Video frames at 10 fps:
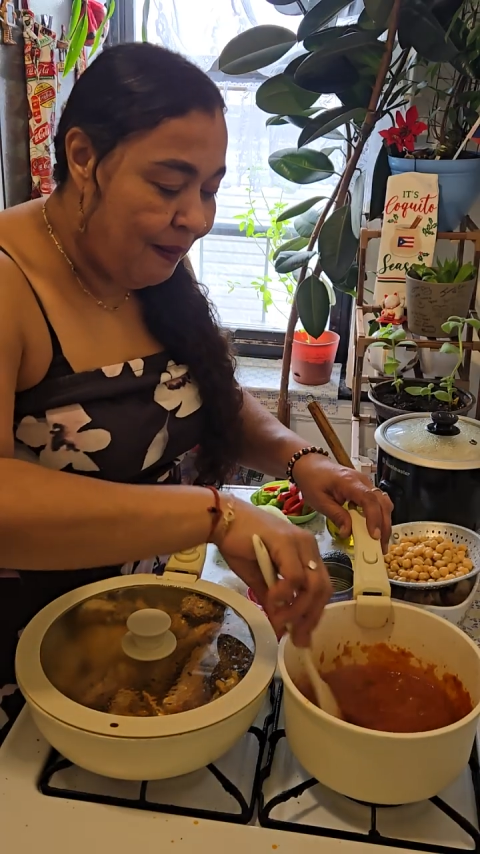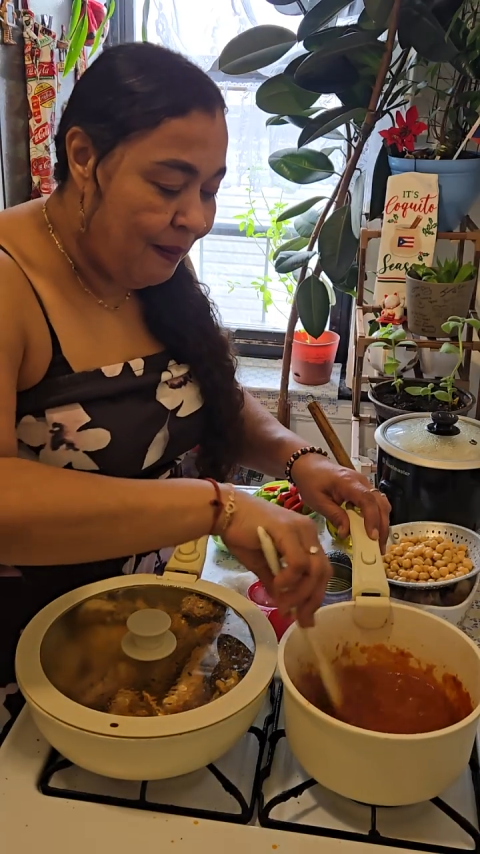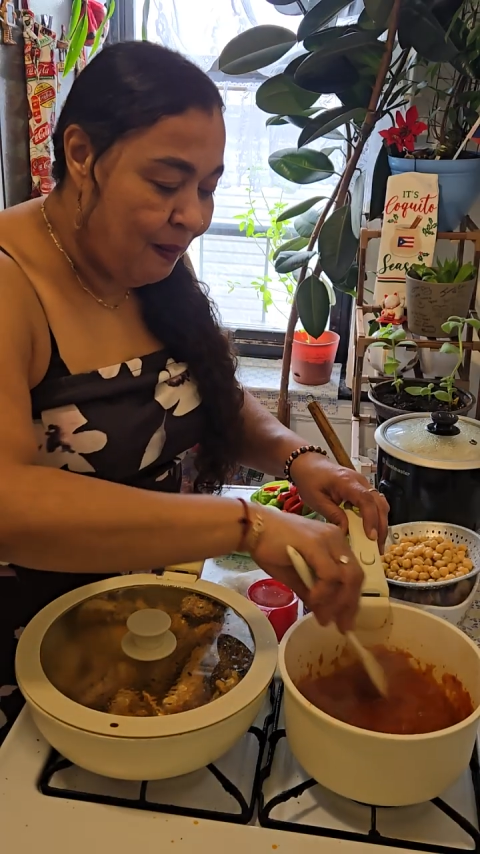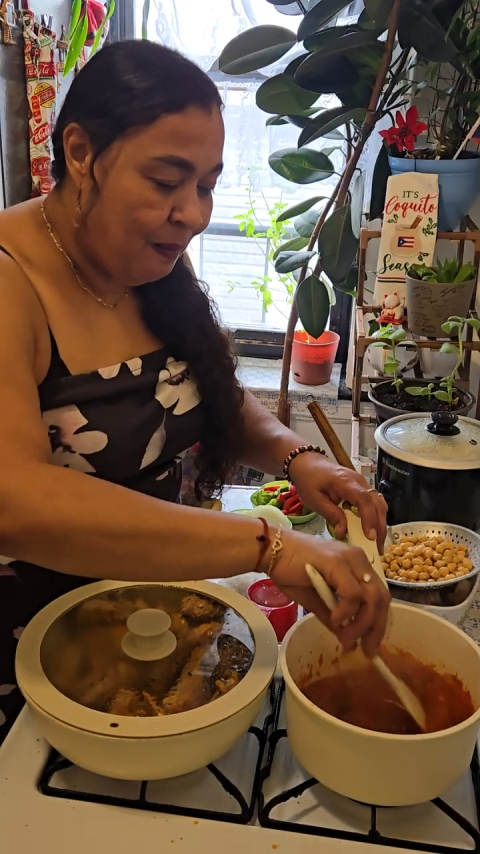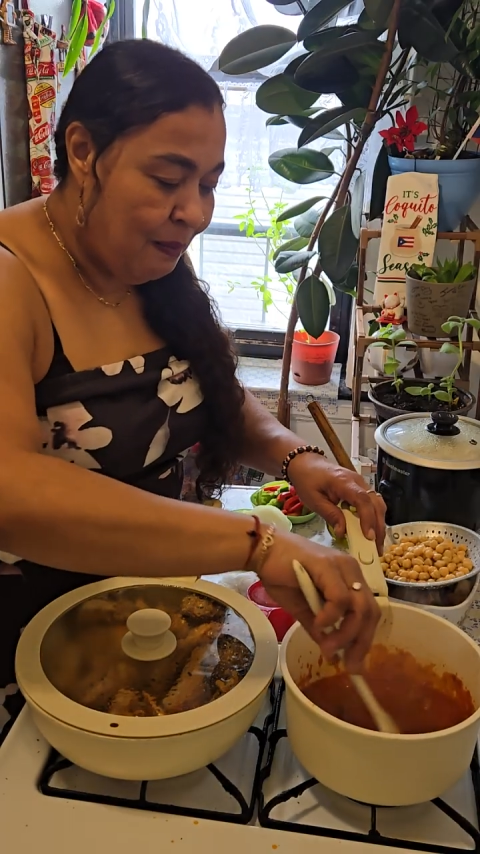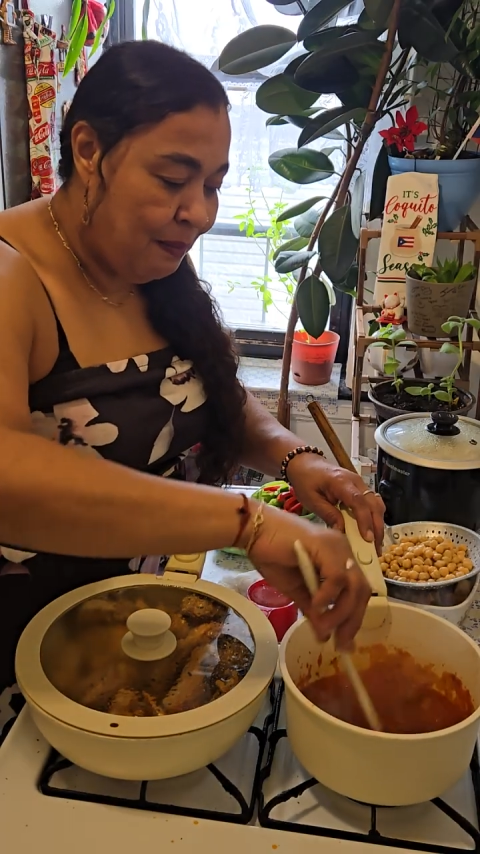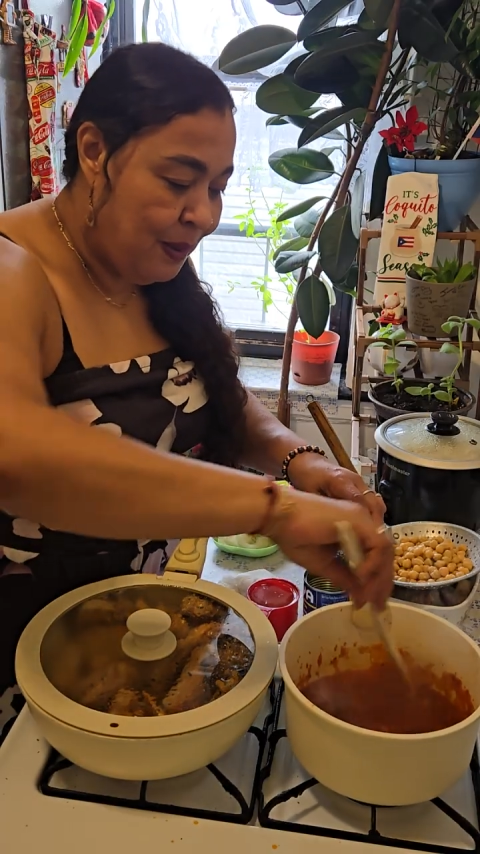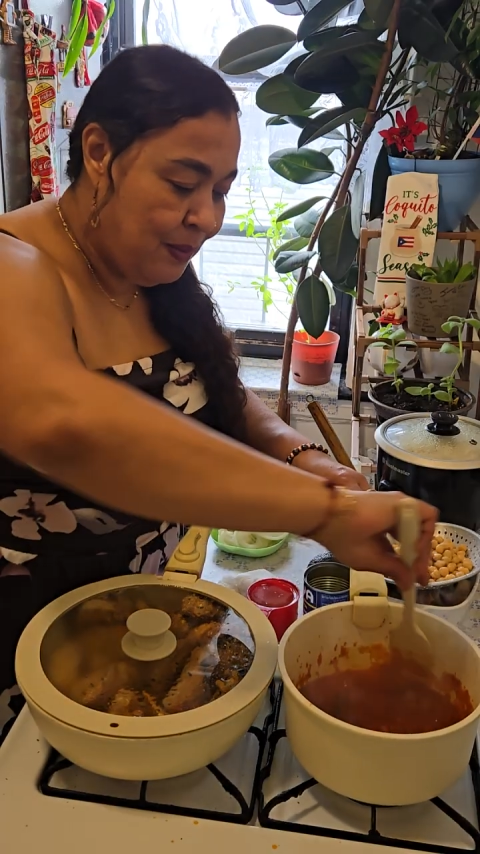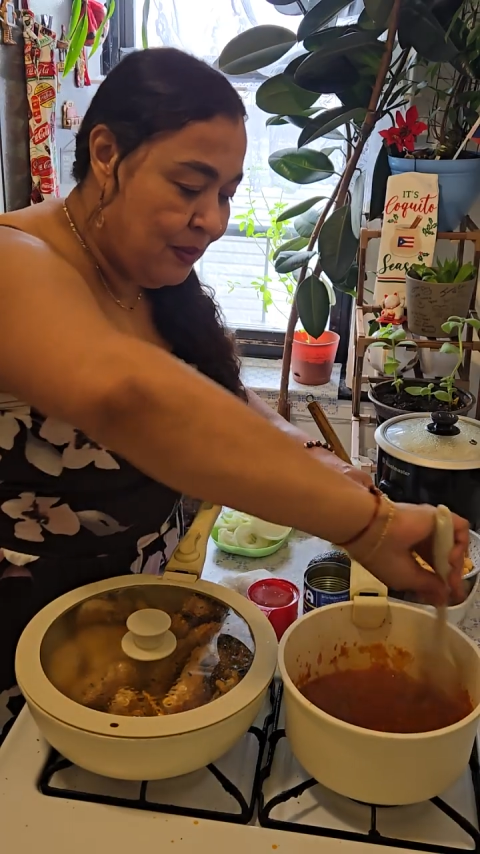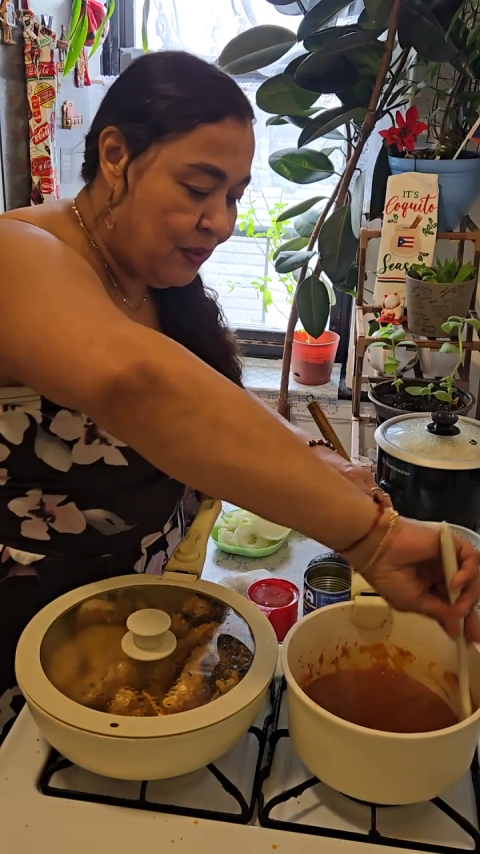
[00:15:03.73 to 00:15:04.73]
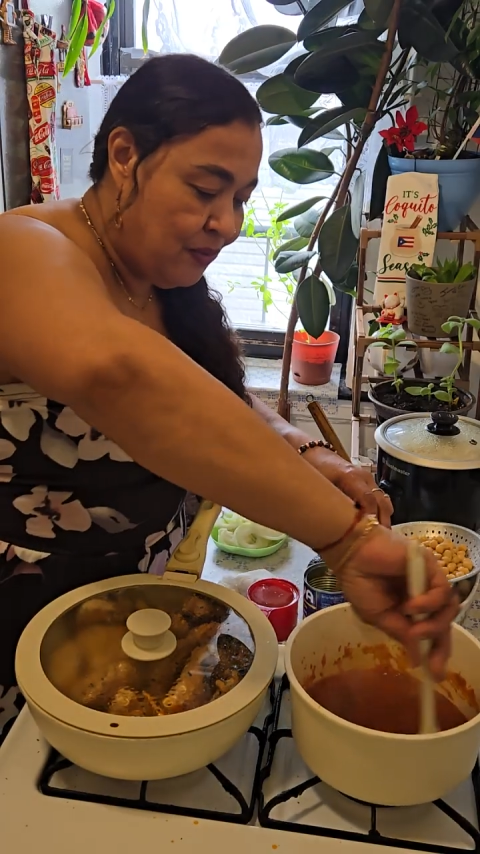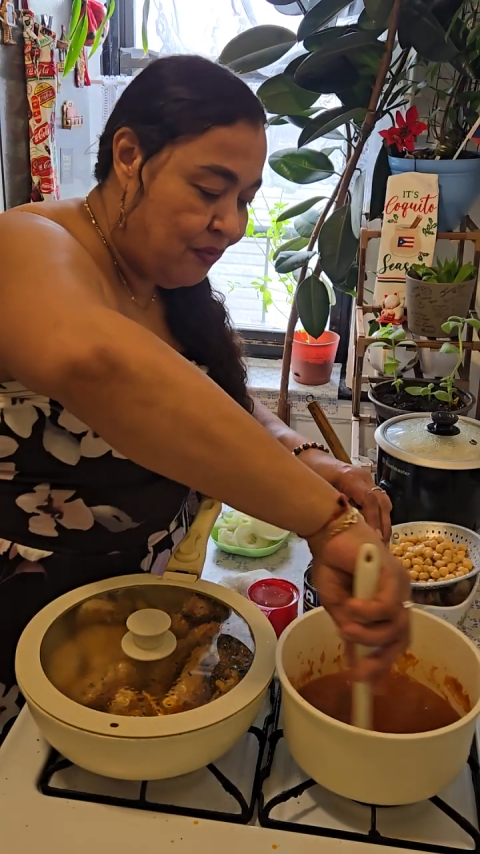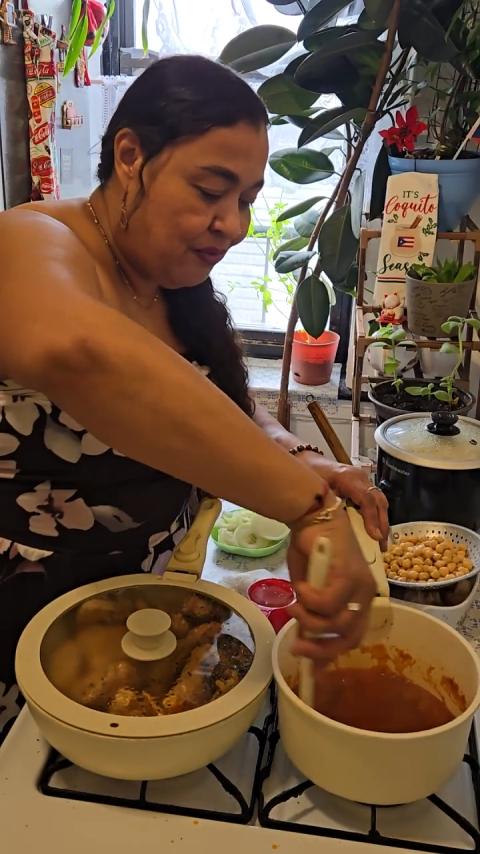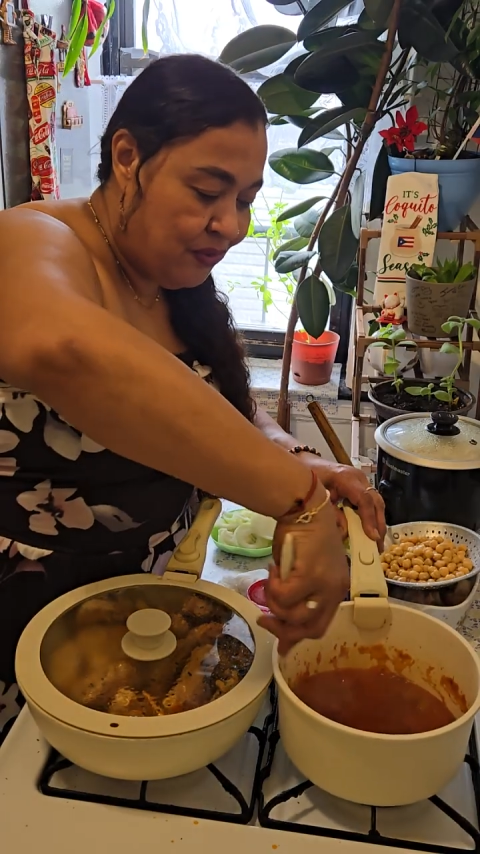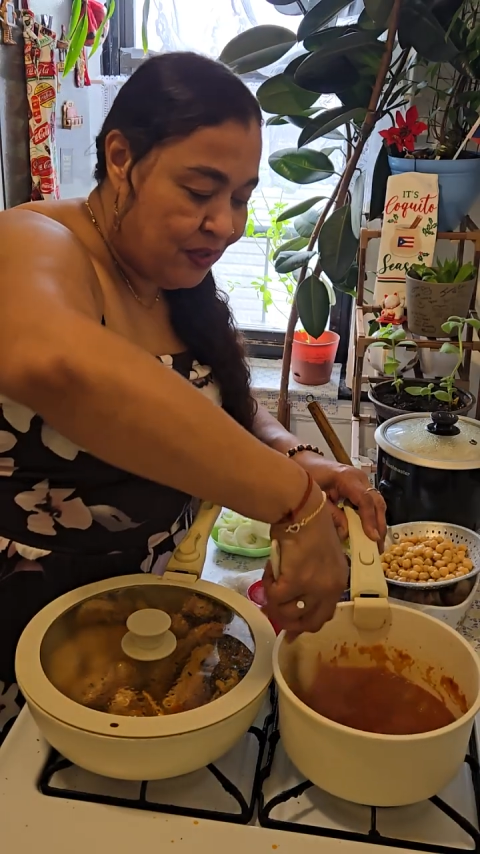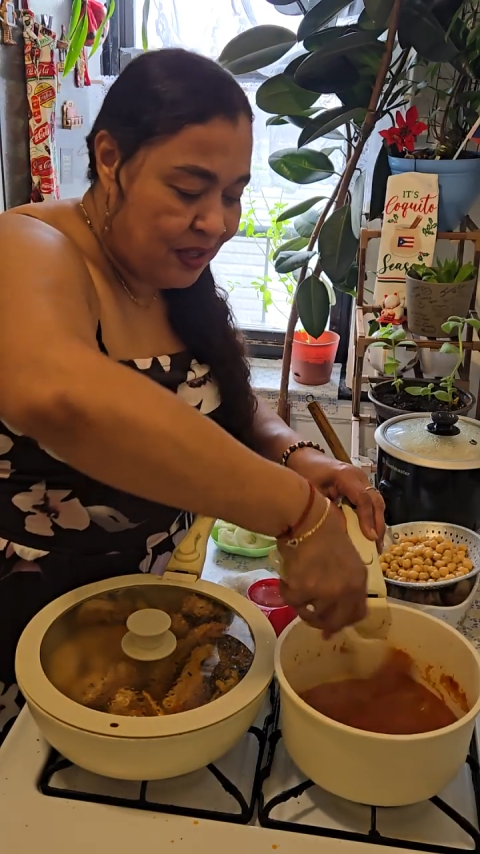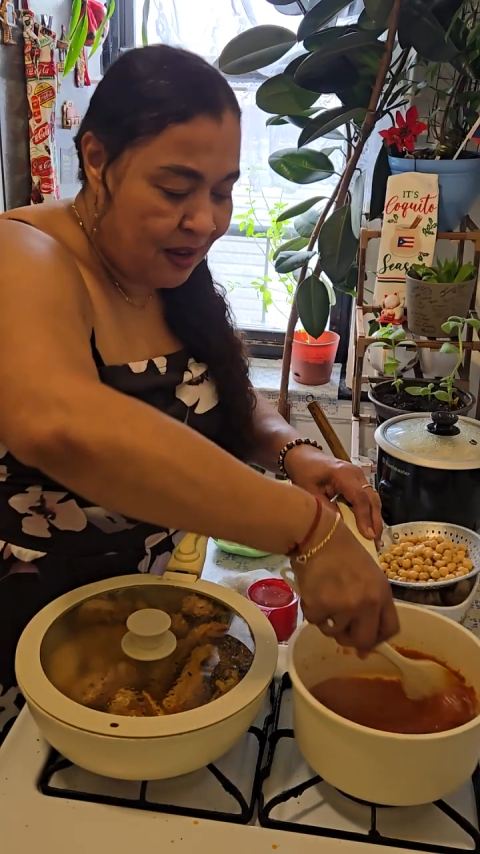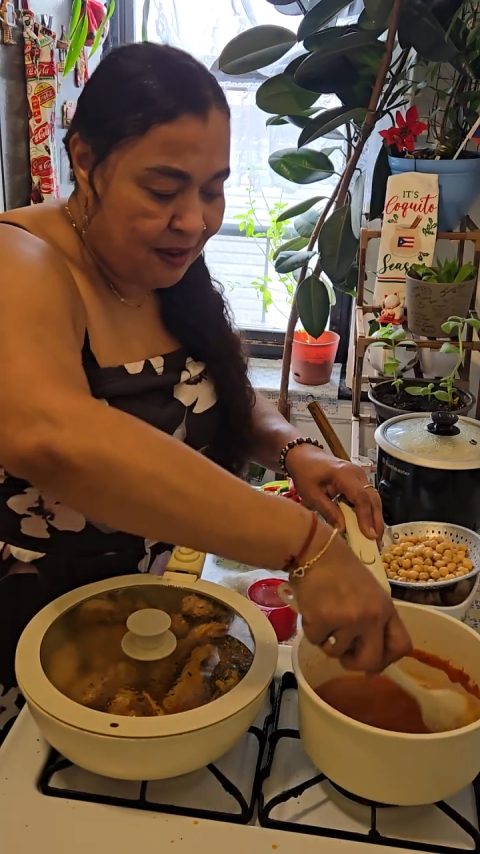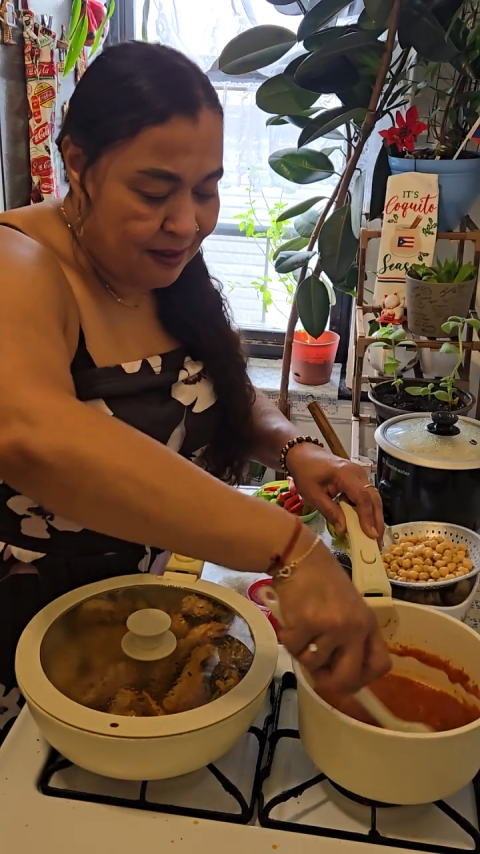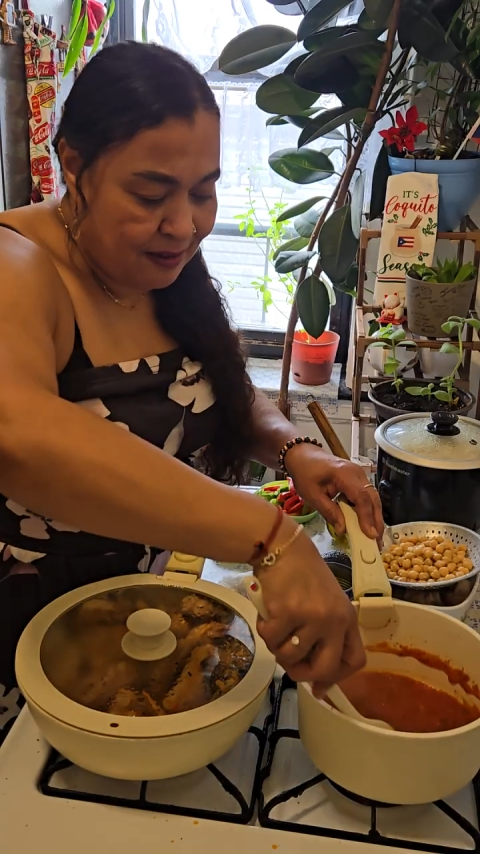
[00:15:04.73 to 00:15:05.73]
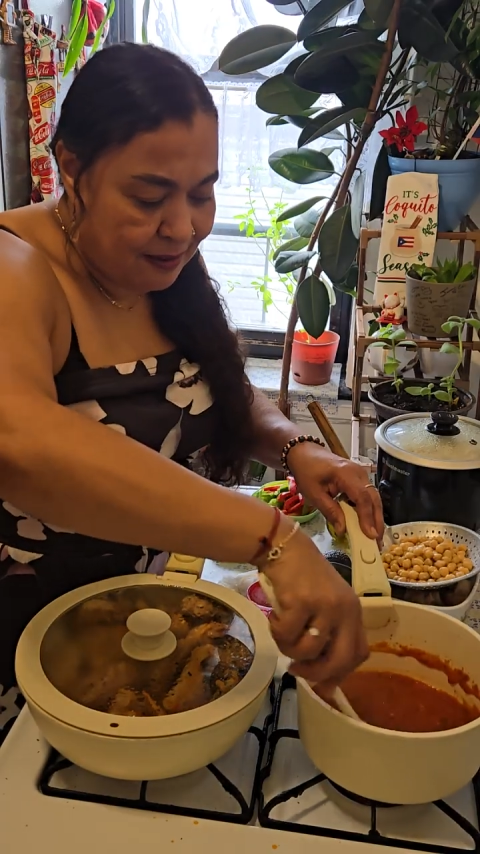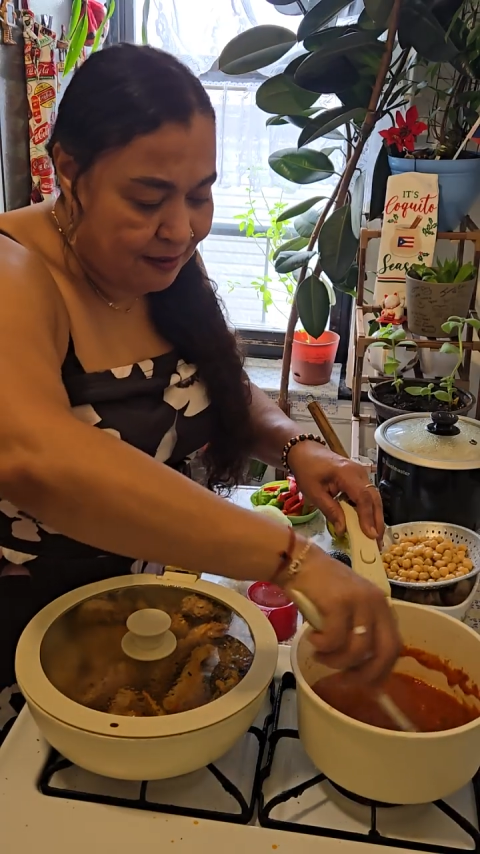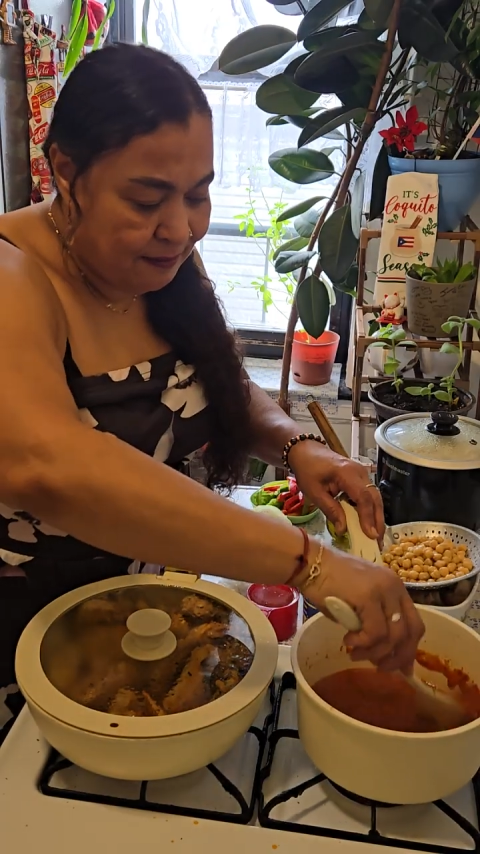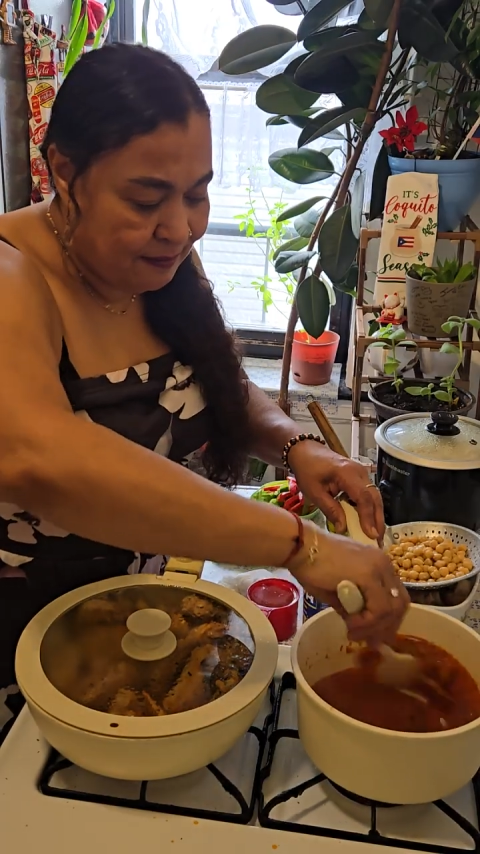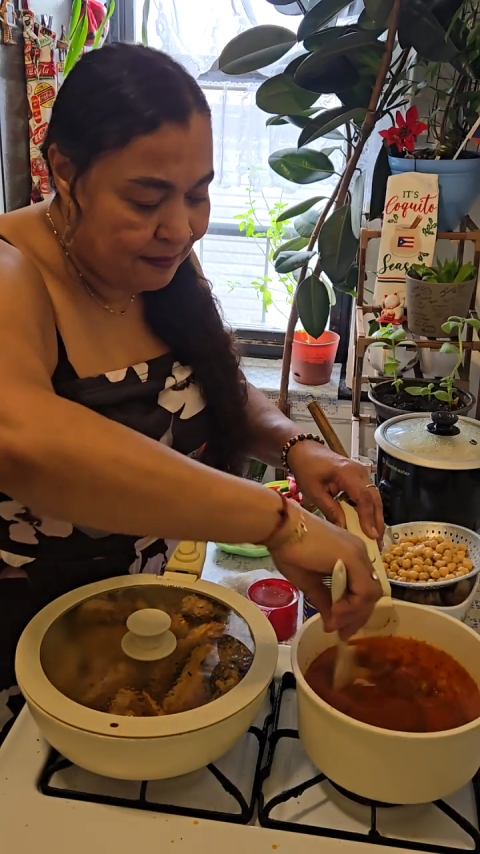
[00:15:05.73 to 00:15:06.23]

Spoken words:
almost done.